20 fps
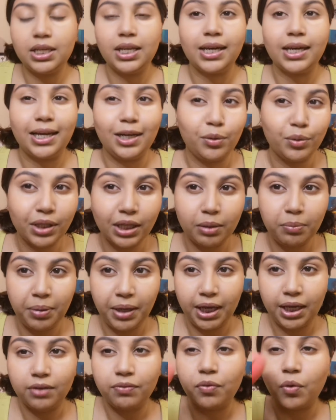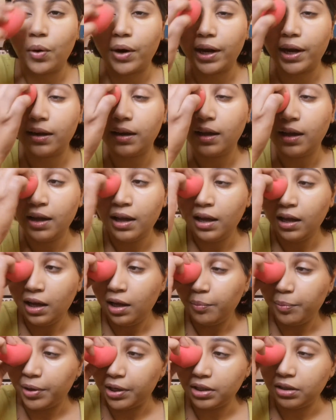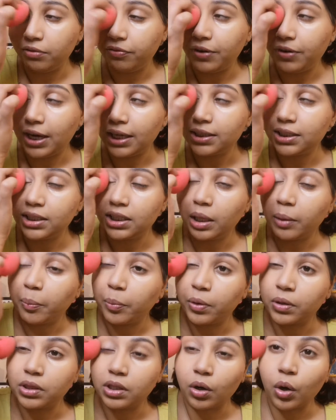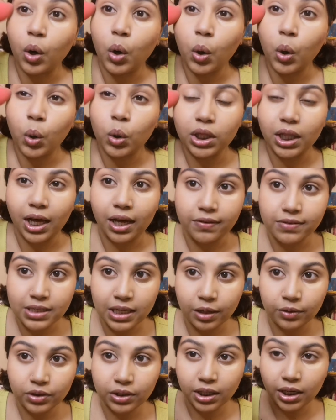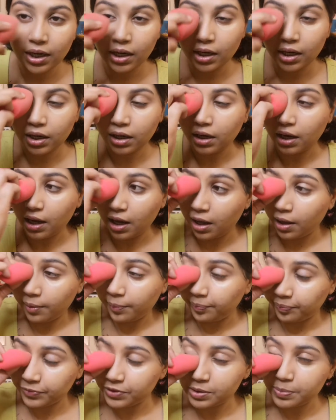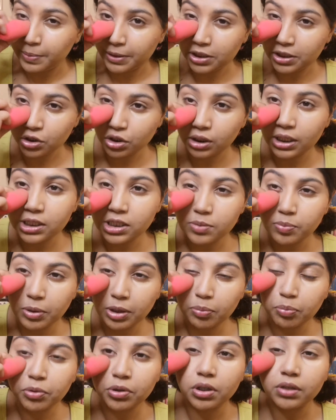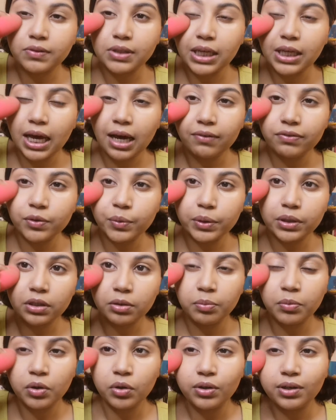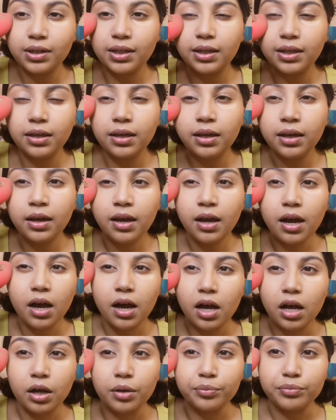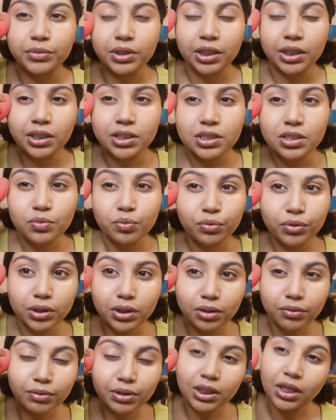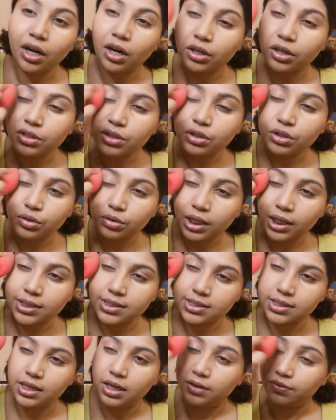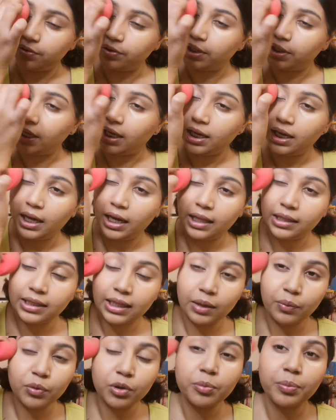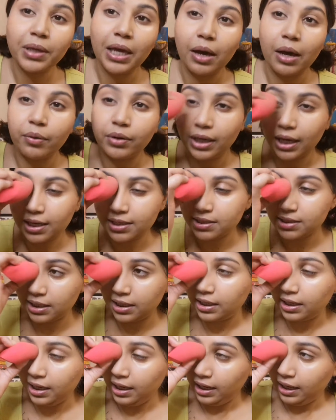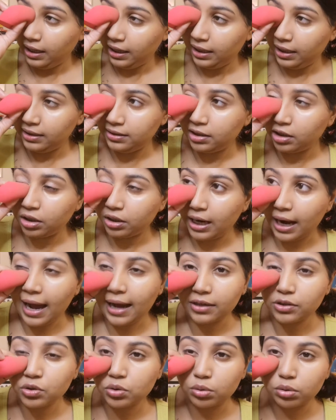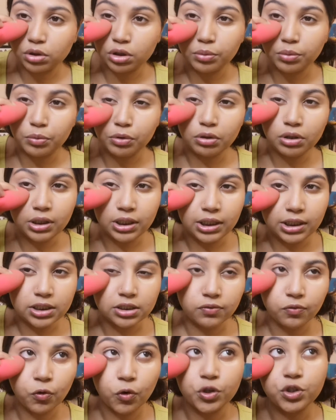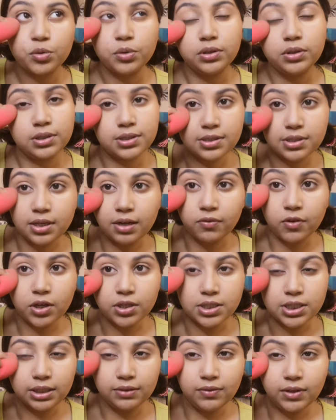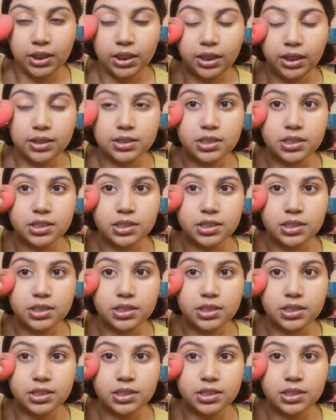Like I know they get paid for it, but the fact that they put their whole lives out there, especially as people of the affluent community, it is really, really hard to do that stuff. Okay, and they will be outcasted in their actual communities for doing this stuff on TV.